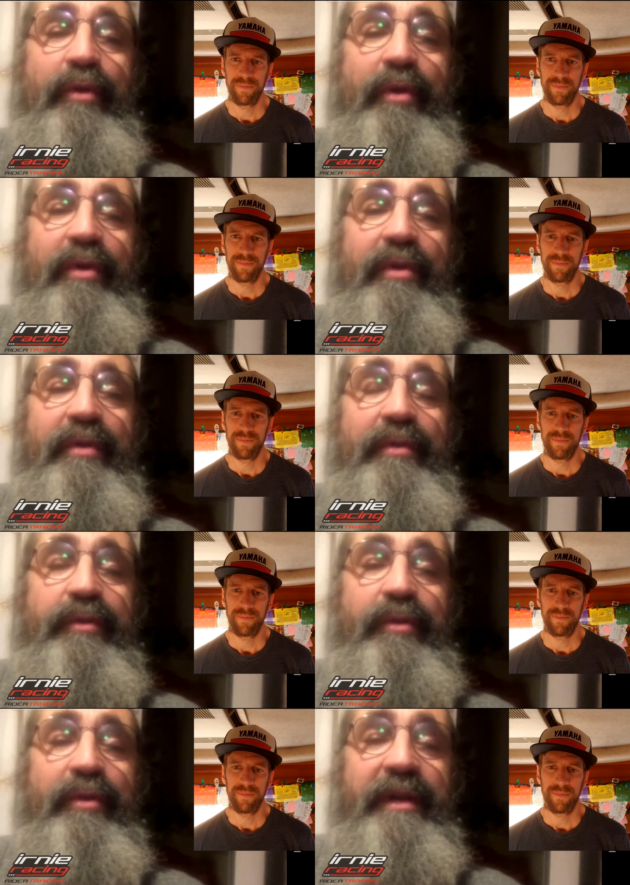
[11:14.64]
Speaker 1: to
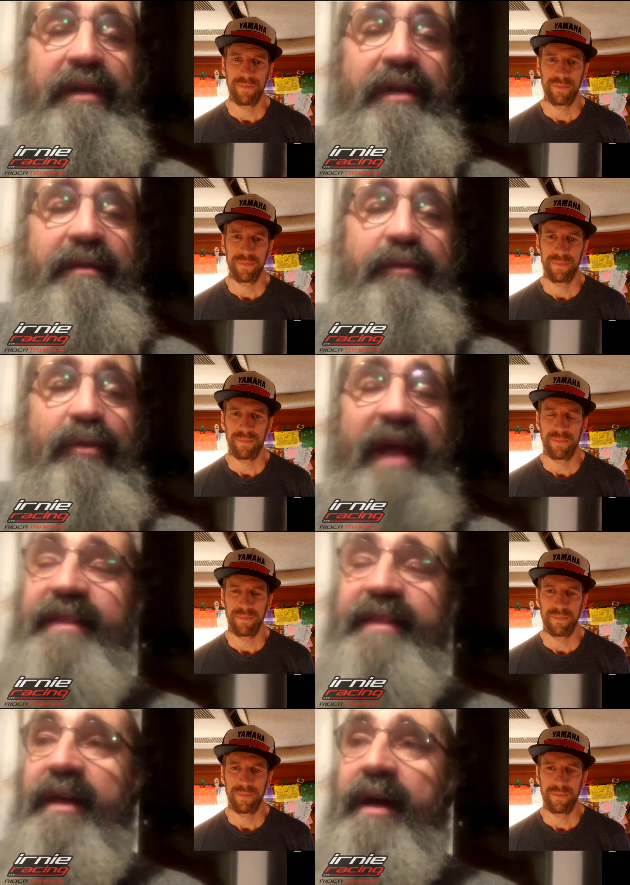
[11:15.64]
to to
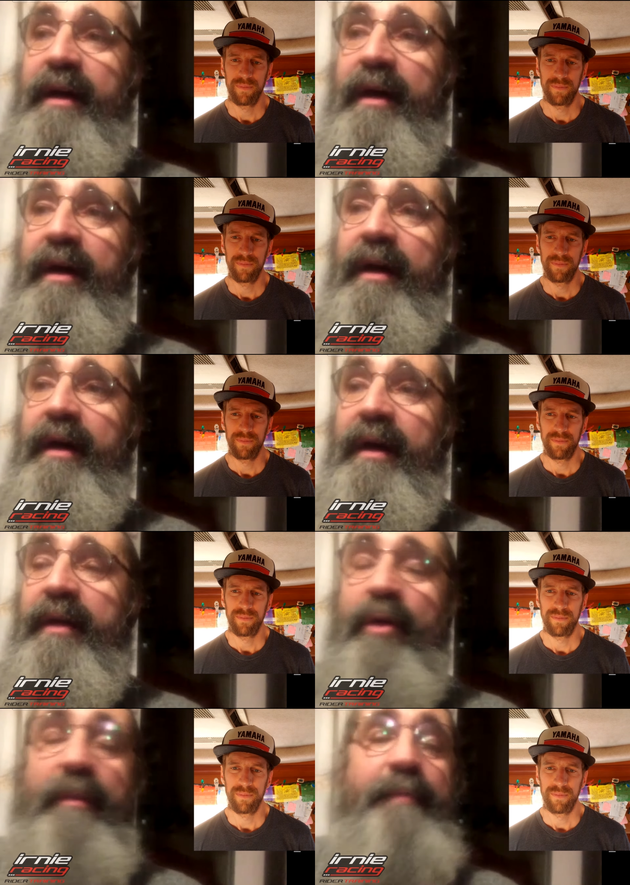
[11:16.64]
let a,
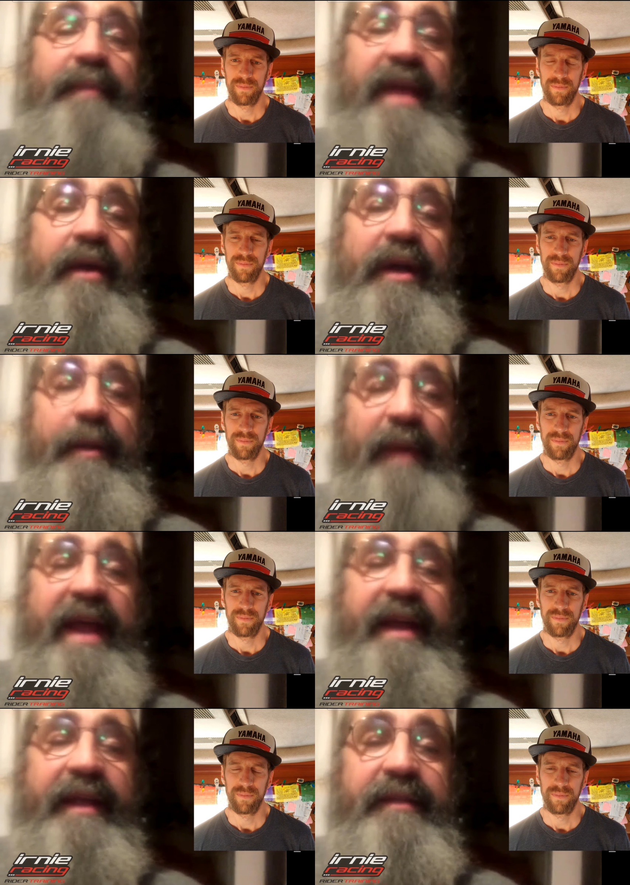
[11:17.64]
a human being on a
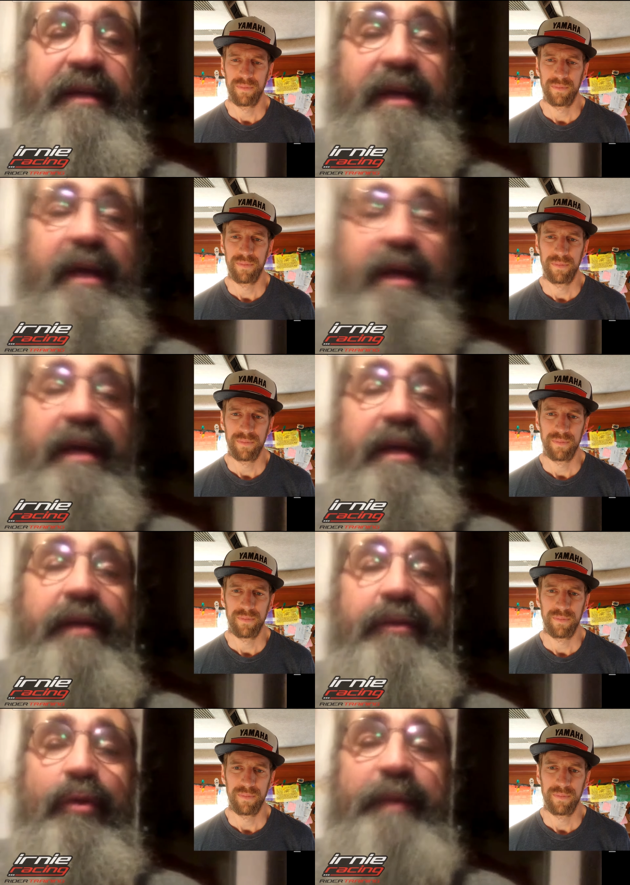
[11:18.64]
planet
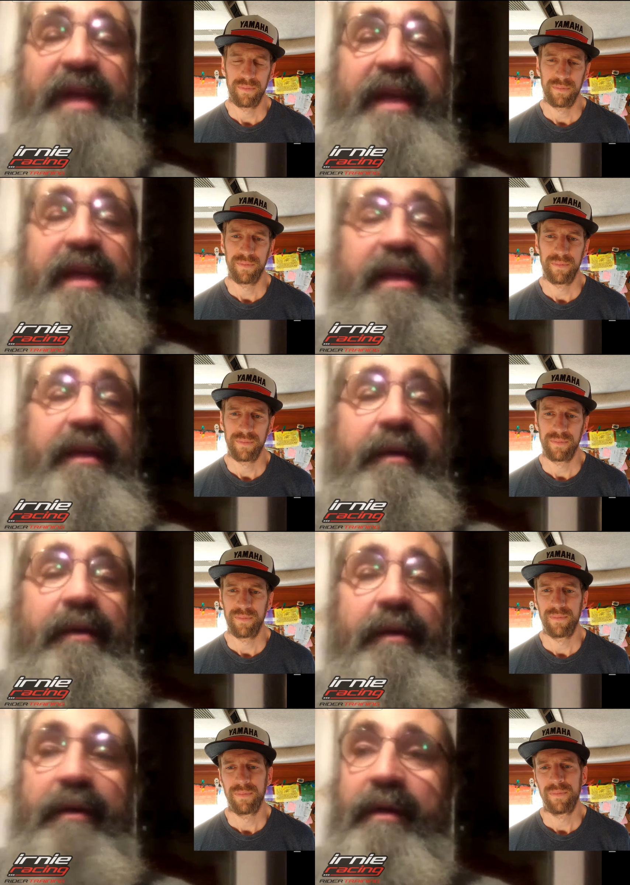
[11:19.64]
to be
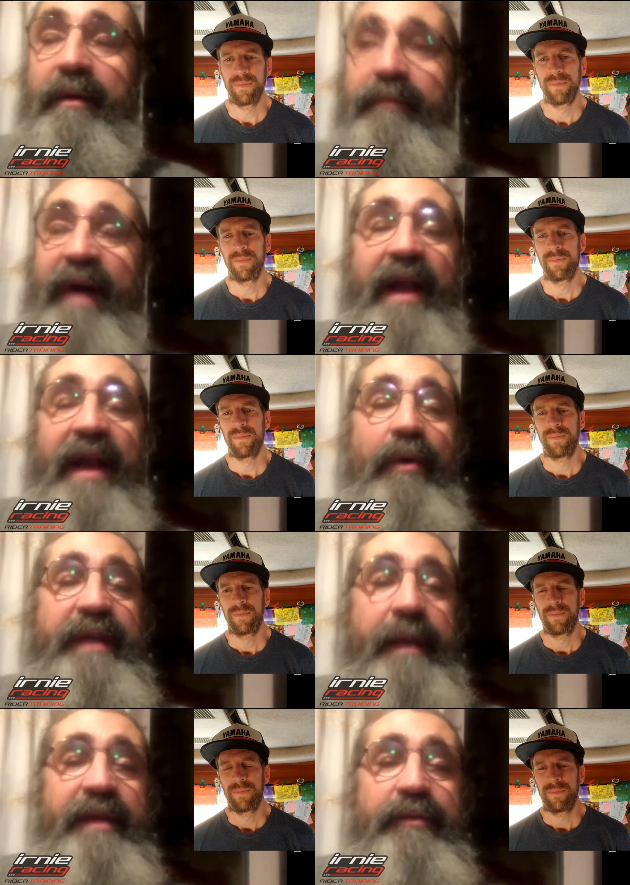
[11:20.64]
uh,
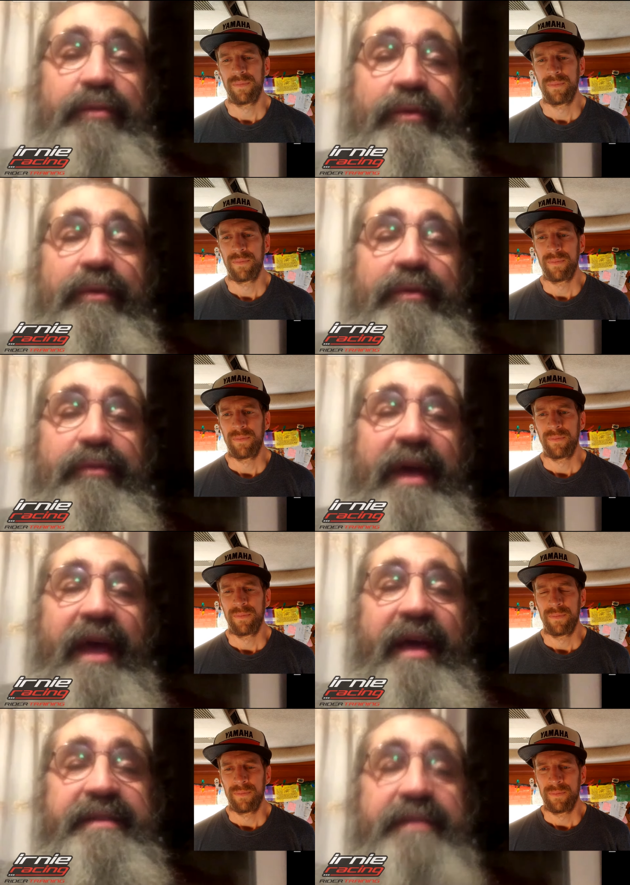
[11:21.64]
followed. I mean, to
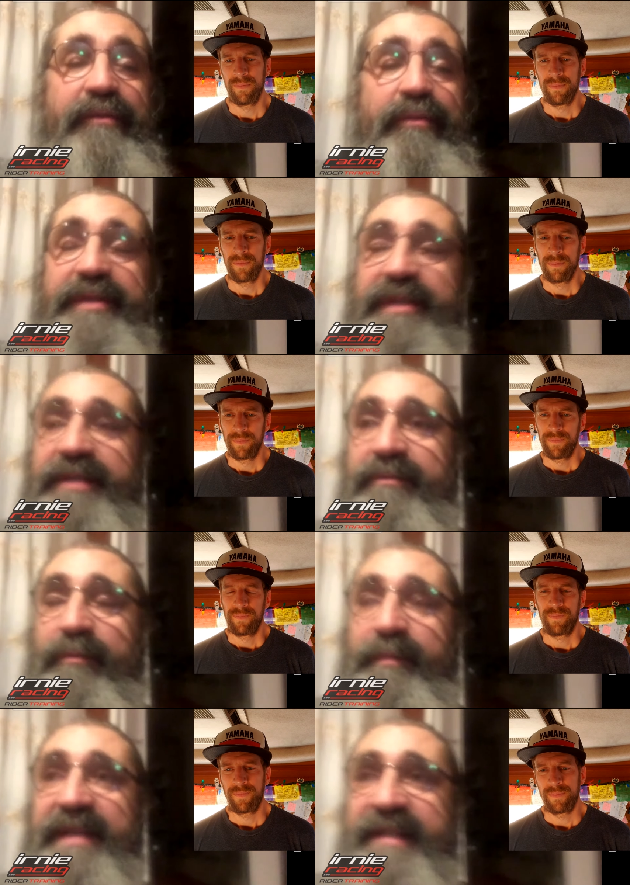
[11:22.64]
to have to
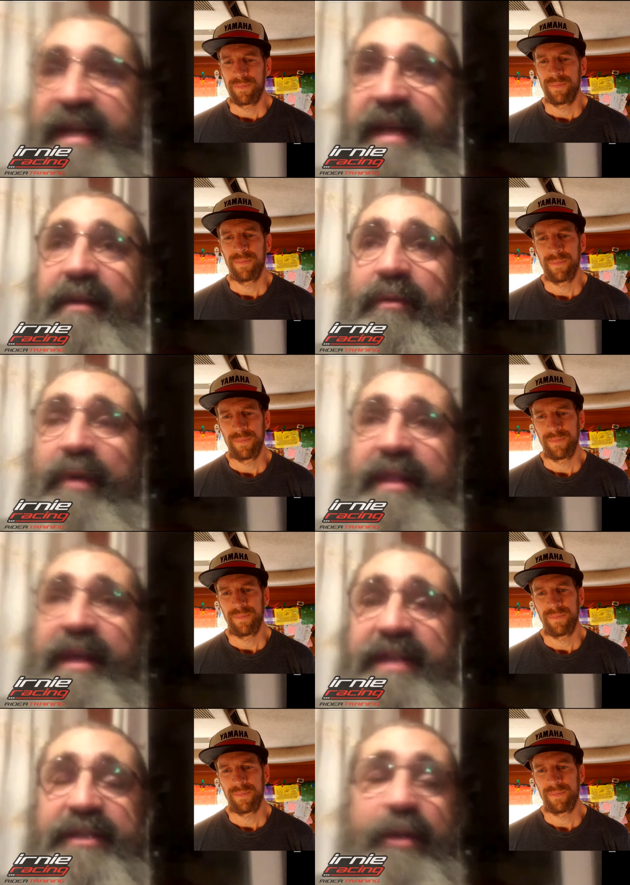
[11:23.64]
to be seen with
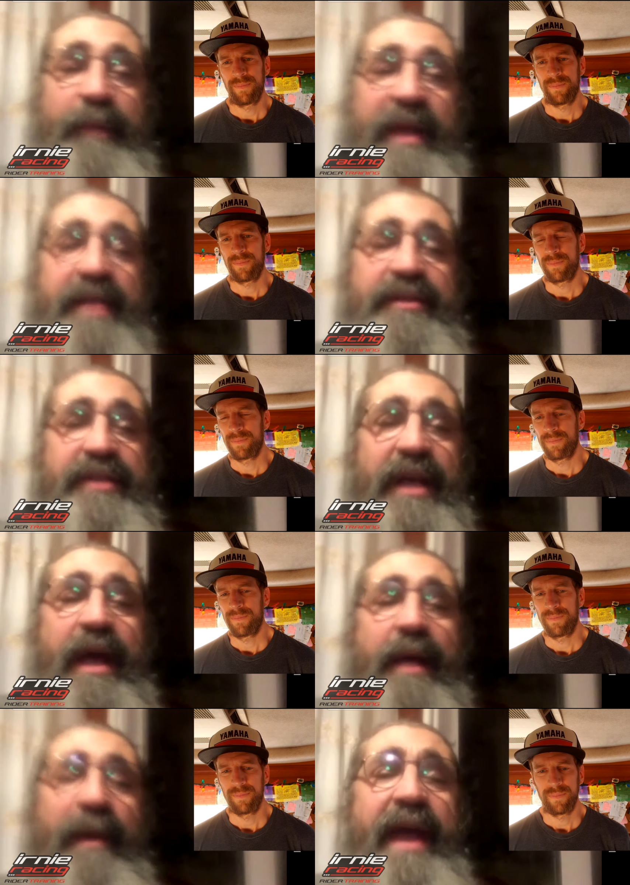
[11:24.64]
his opinions
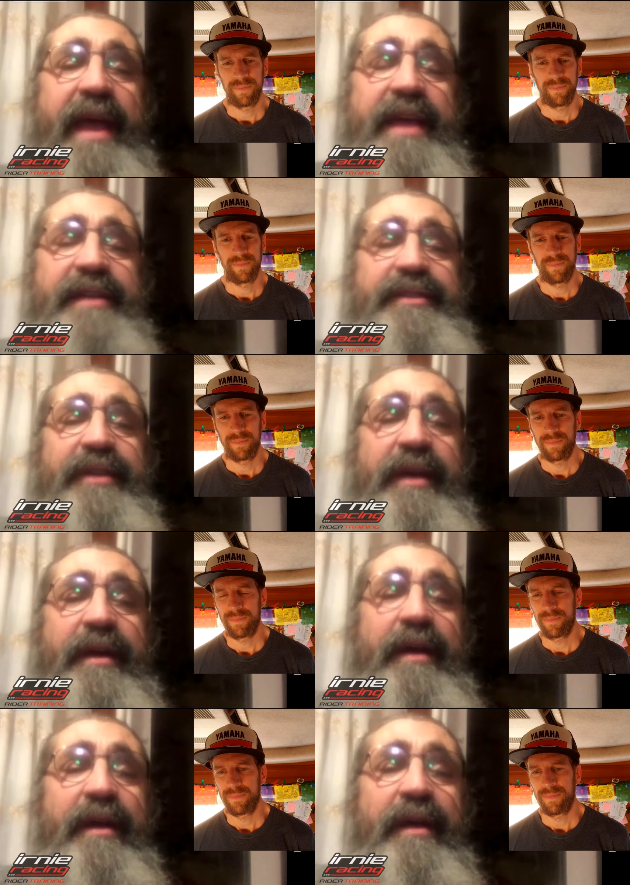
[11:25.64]
by his
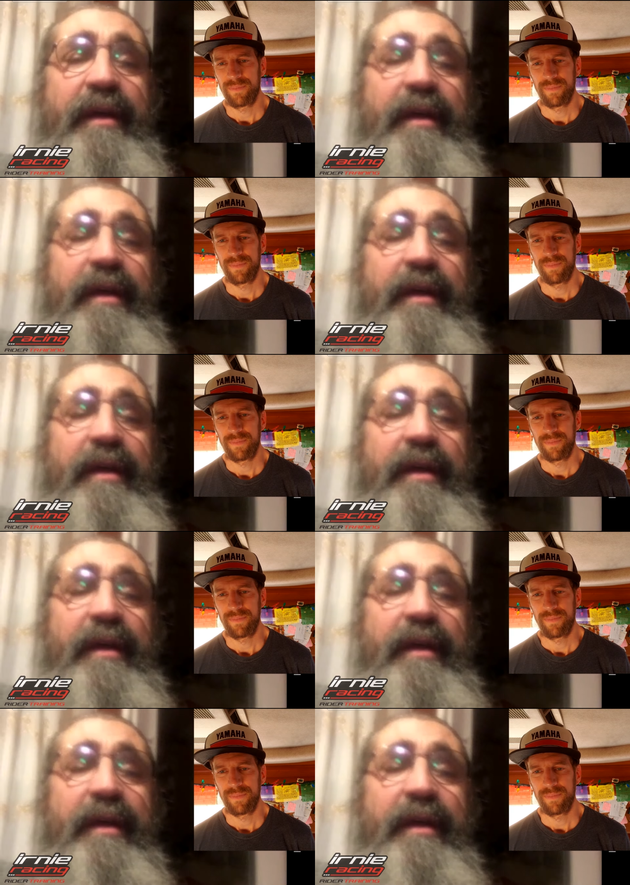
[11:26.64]
uh,